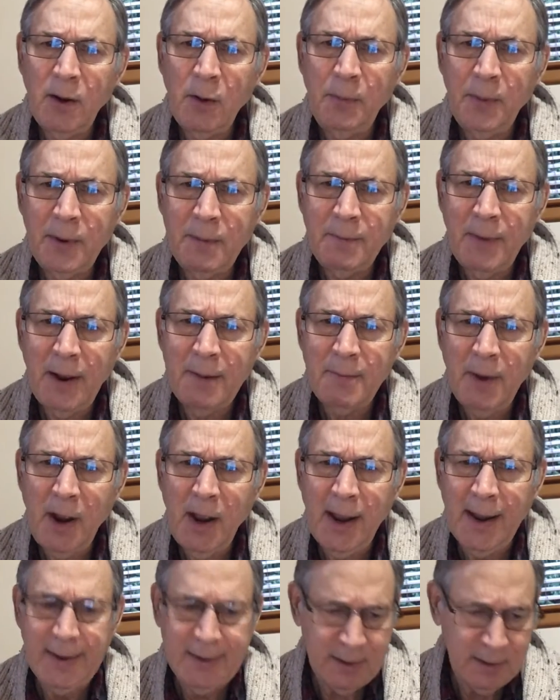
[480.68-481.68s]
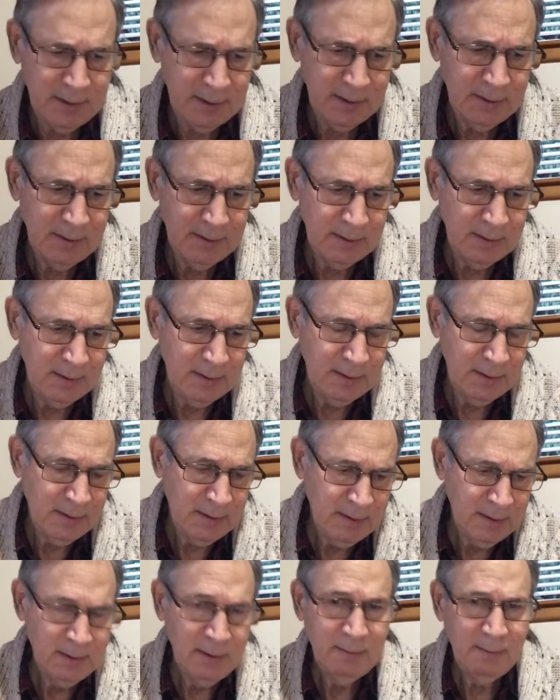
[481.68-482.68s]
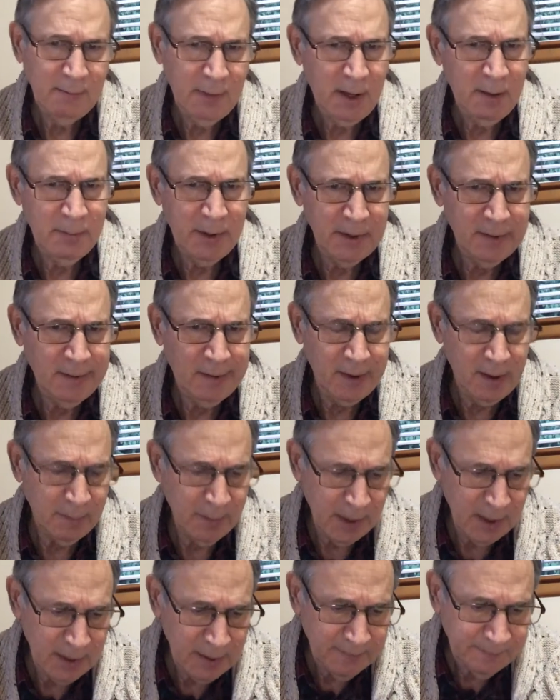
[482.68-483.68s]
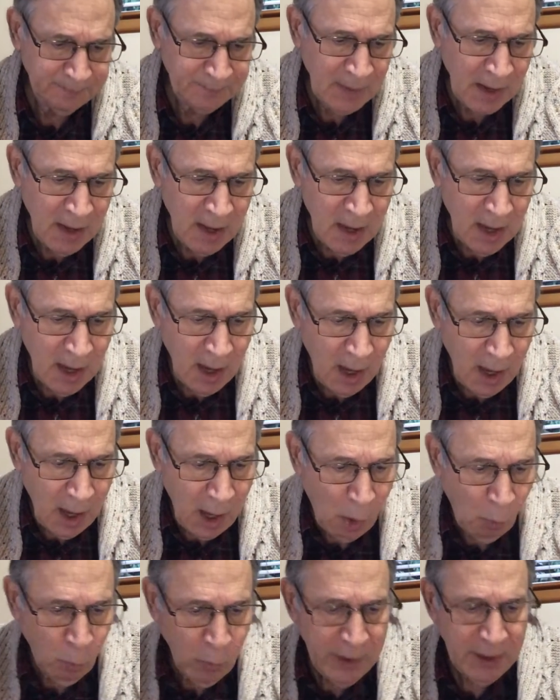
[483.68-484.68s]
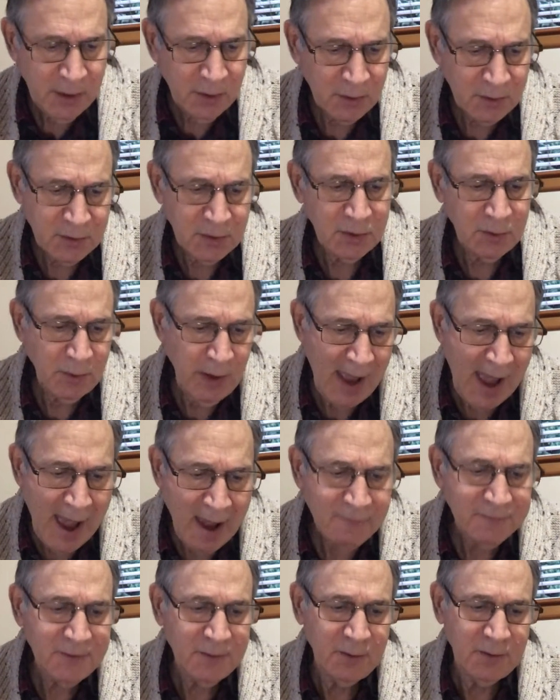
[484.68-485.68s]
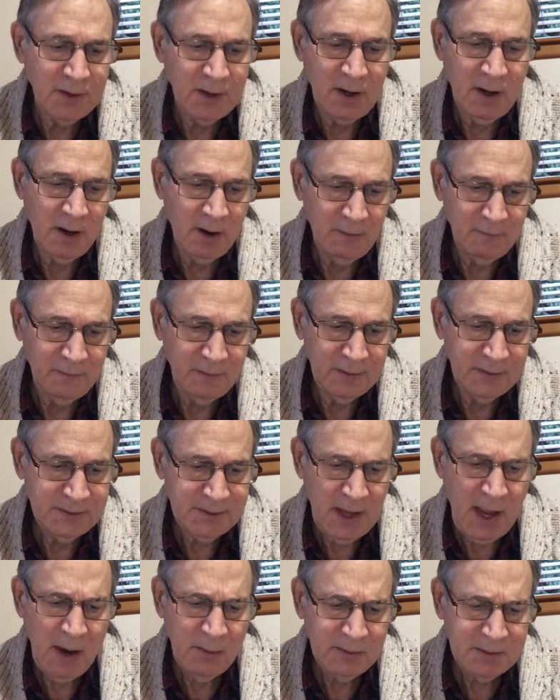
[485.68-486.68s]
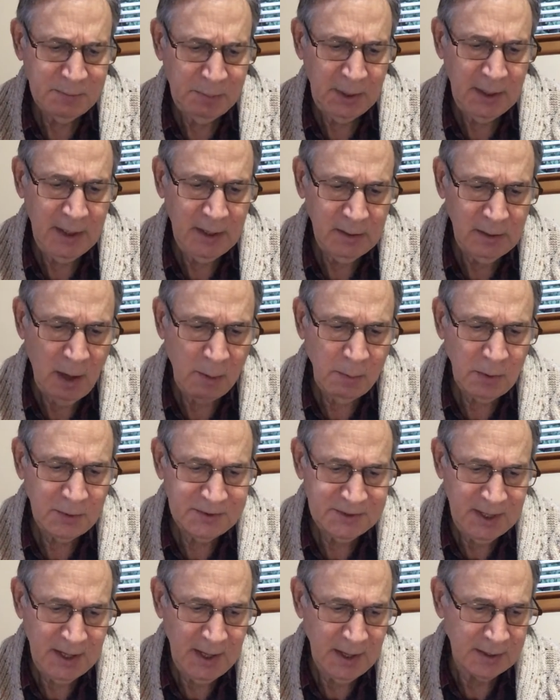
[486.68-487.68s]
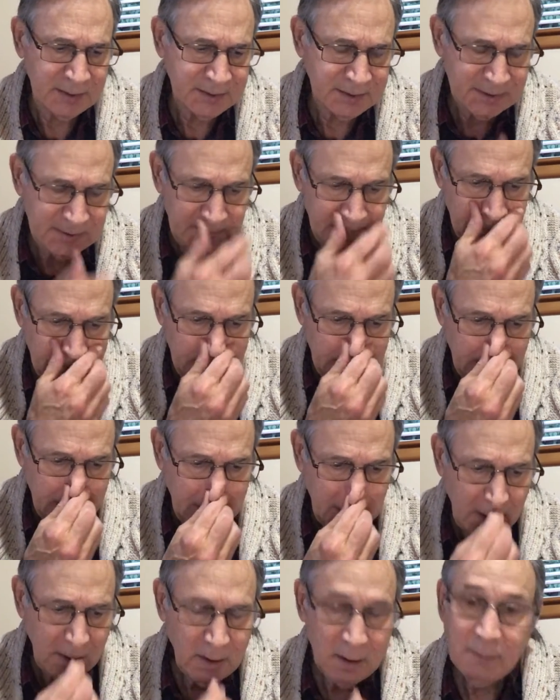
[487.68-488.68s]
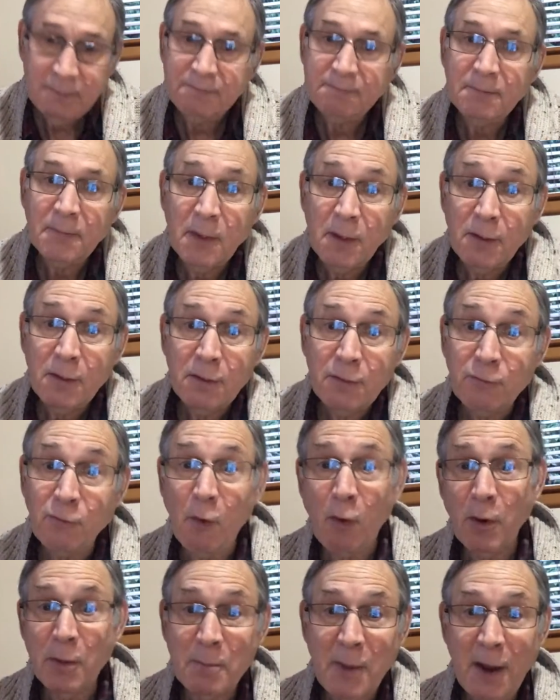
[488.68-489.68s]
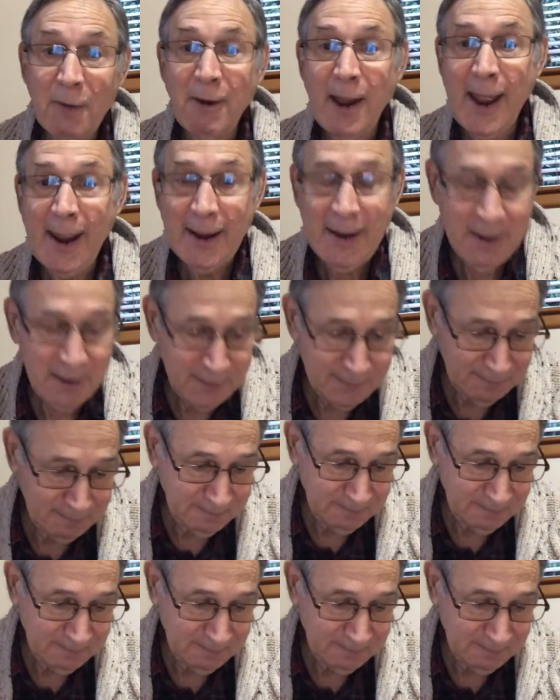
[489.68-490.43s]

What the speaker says: open my mind? Might have been dynamite. A week or two after the conference, I was playing doubles tennis, throwing my racket,